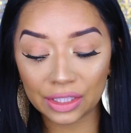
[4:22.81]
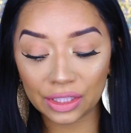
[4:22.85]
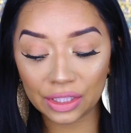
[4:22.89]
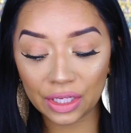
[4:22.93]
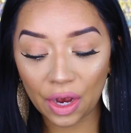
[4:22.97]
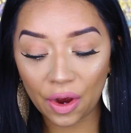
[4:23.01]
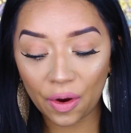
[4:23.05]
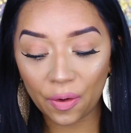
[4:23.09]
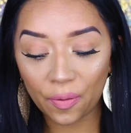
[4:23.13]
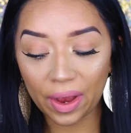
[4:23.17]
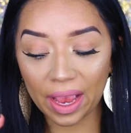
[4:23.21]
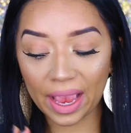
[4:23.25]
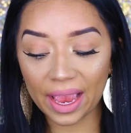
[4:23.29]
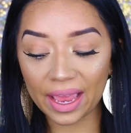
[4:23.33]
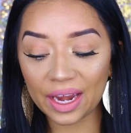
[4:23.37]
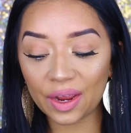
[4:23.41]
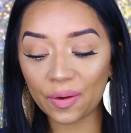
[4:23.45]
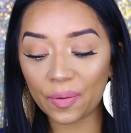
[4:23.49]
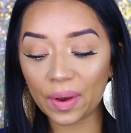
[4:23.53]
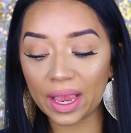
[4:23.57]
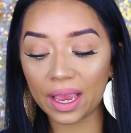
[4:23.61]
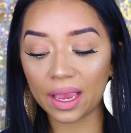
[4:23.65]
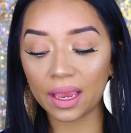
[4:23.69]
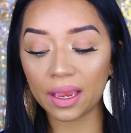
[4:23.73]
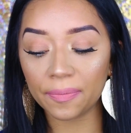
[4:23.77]
So
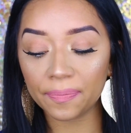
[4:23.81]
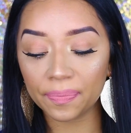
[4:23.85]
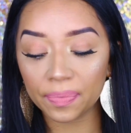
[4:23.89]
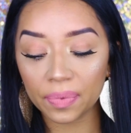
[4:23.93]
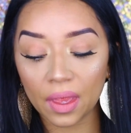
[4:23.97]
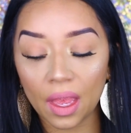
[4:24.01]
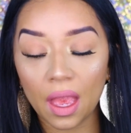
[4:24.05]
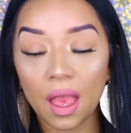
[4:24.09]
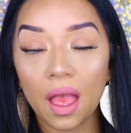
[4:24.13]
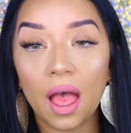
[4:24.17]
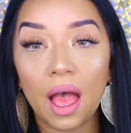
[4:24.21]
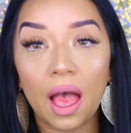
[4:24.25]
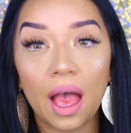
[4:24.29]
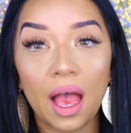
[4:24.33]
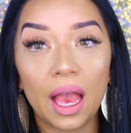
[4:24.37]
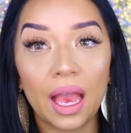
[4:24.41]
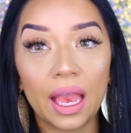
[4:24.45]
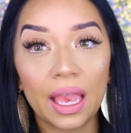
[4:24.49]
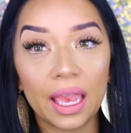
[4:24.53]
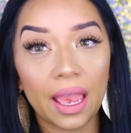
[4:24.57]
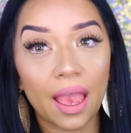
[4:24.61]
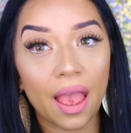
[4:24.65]
anyway, I